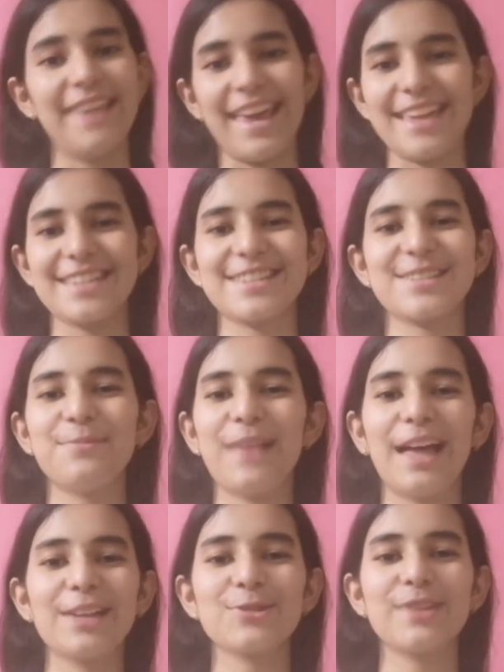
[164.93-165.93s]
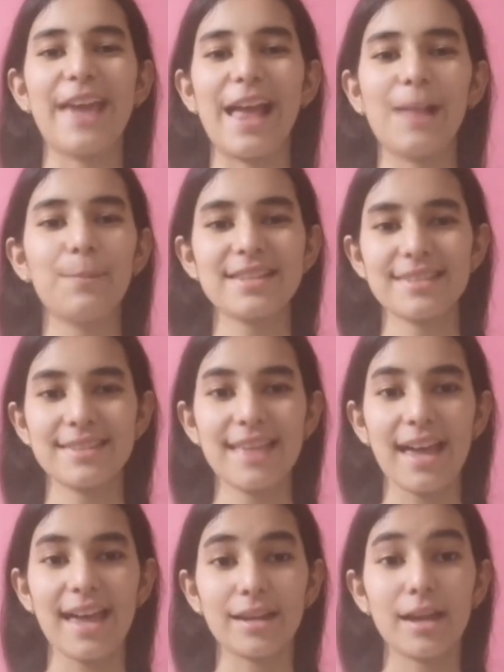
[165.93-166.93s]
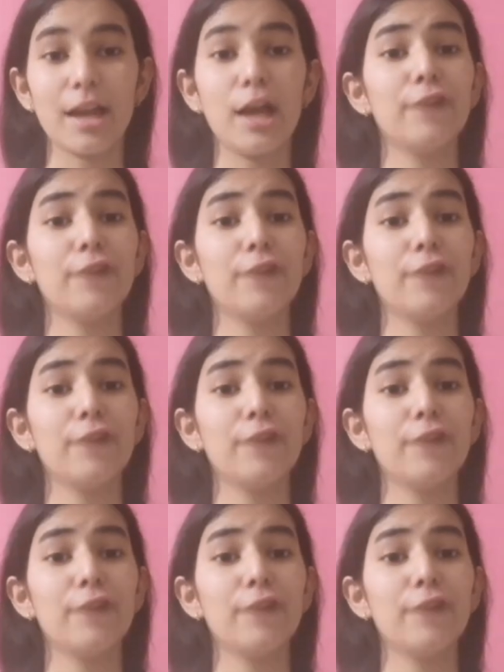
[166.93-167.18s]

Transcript: Yes, the plants could help us in that.